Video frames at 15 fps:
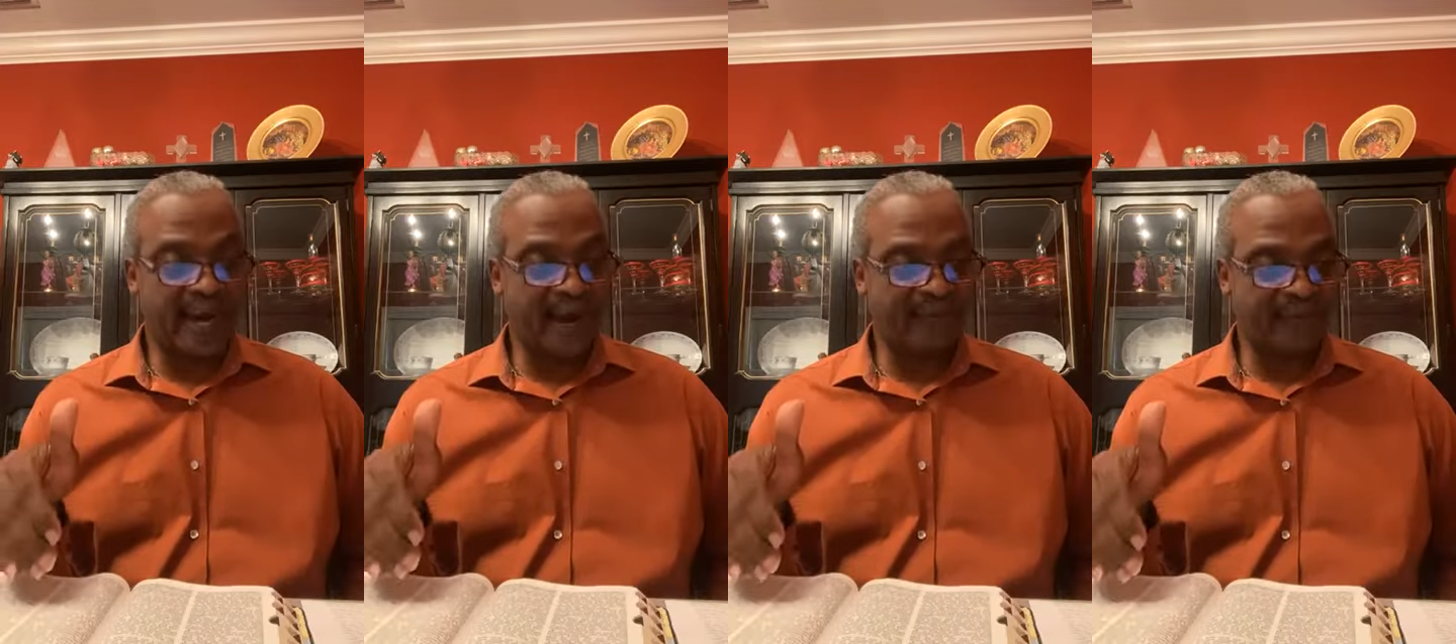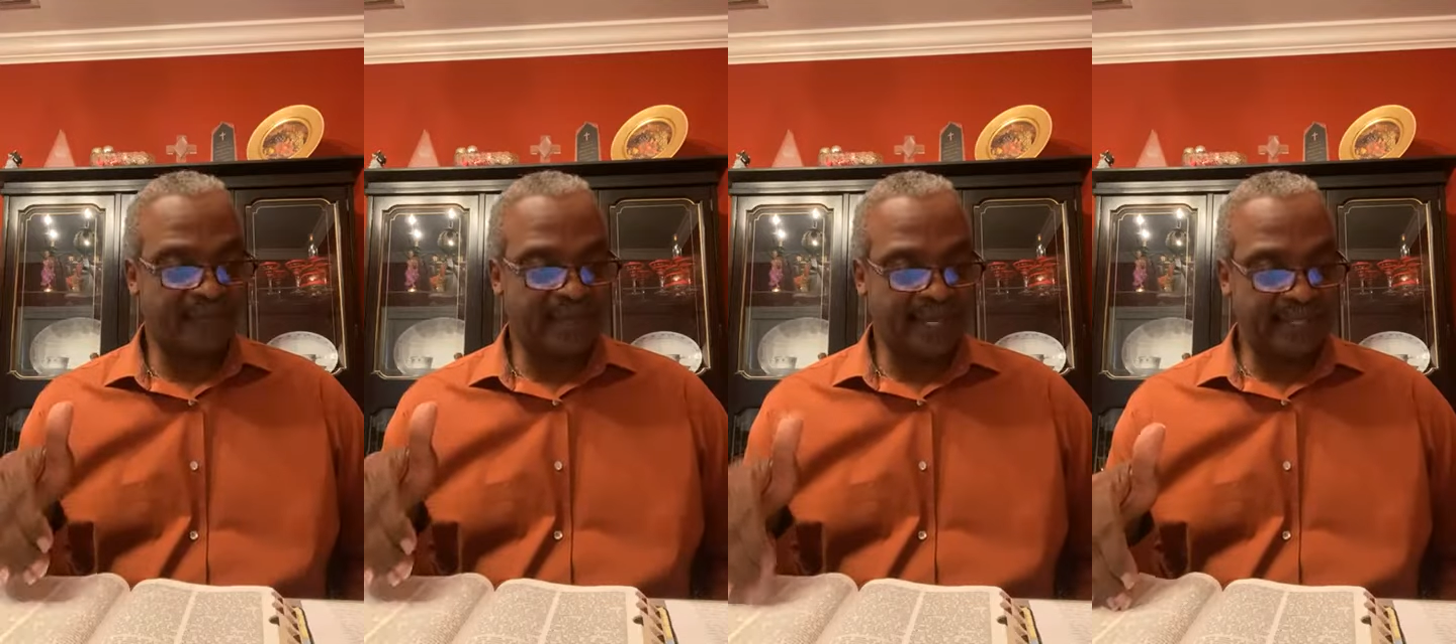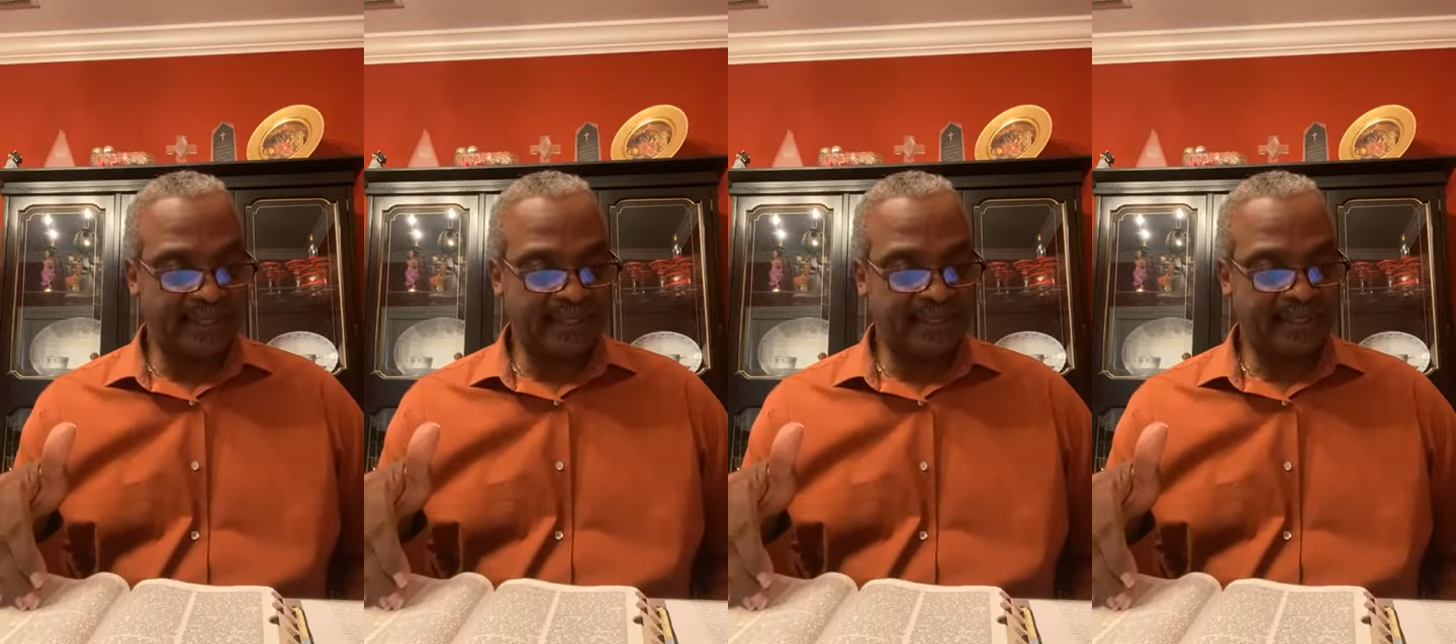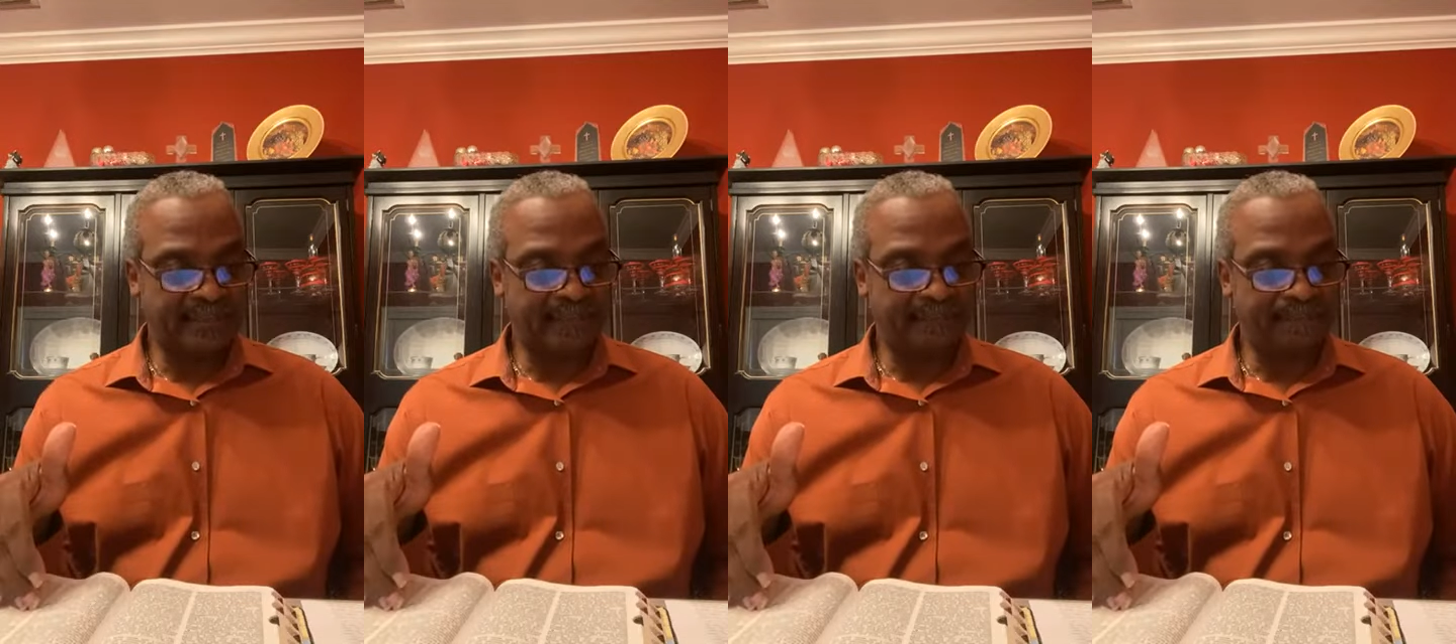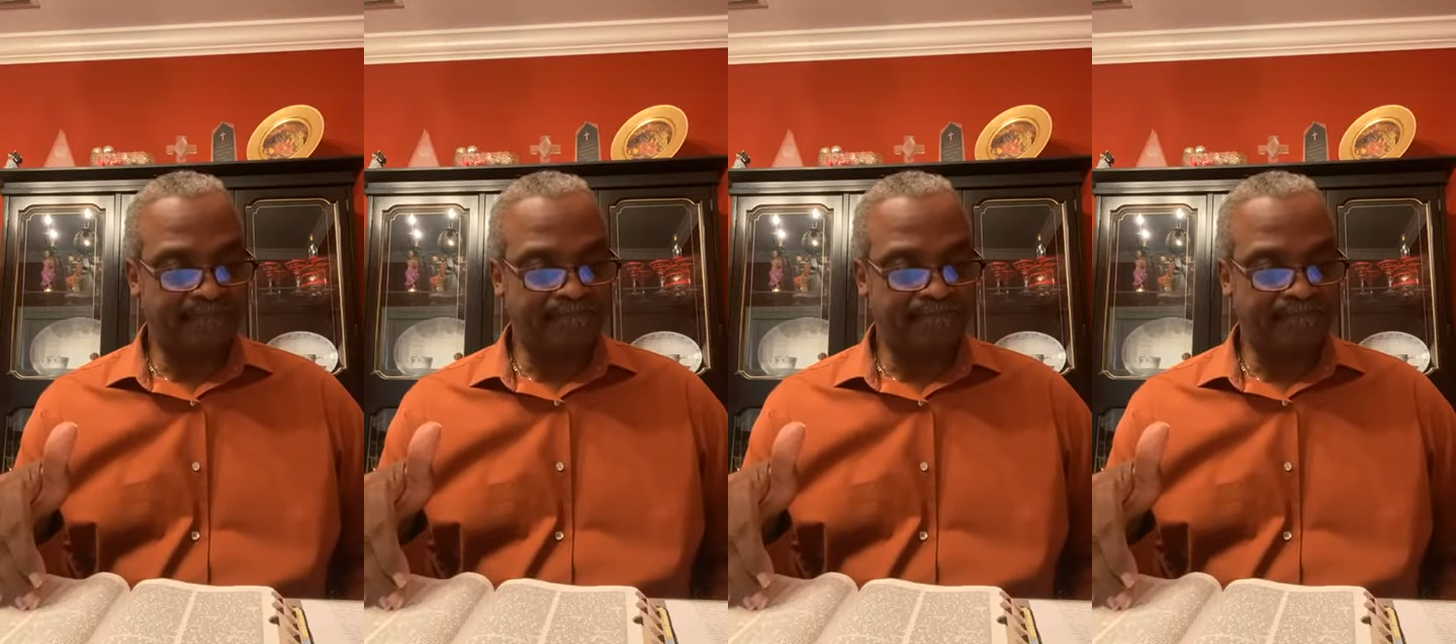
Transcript: government